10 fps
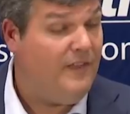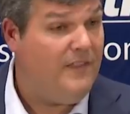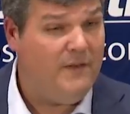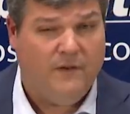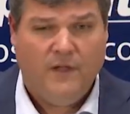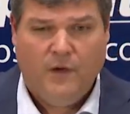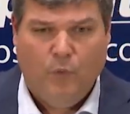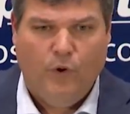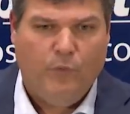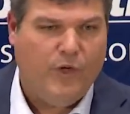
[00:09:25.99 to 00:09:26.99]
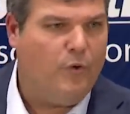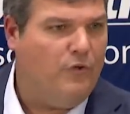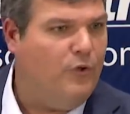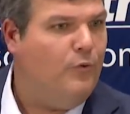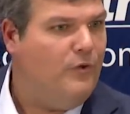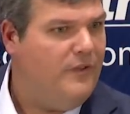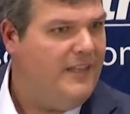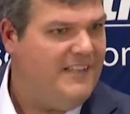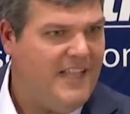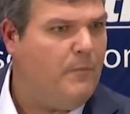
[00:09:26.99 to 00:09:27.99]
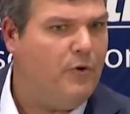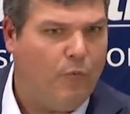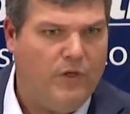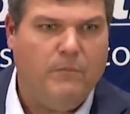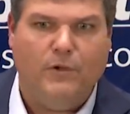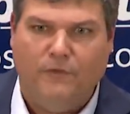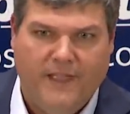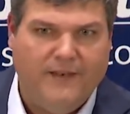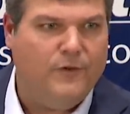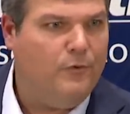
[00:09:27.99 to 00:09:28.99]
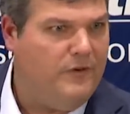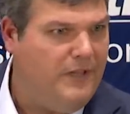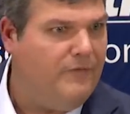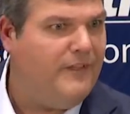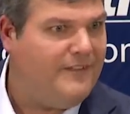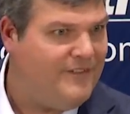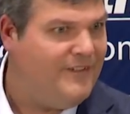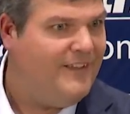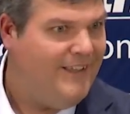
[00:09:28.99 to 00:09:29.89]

And then we go to Duke, and he's able to rebuild that Duke defense.